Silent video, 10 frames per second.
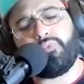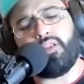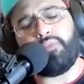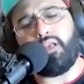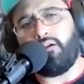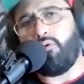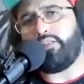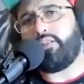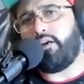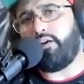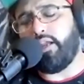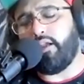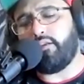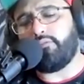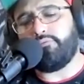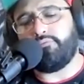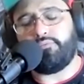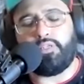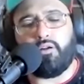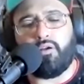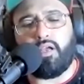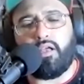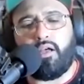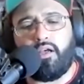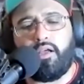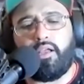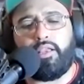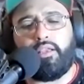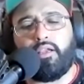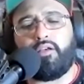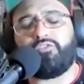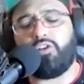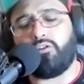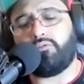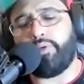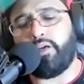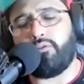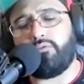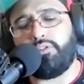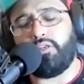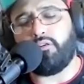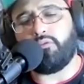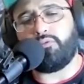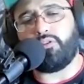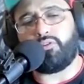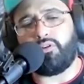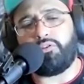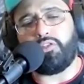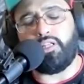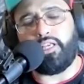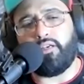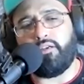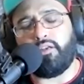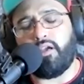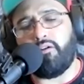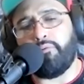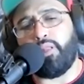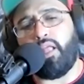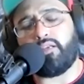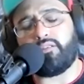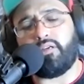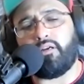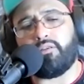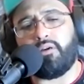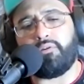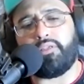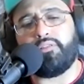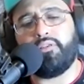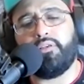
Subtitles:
I'm not quite there yet. I've talked about the sertraline and how it blocks serotonin.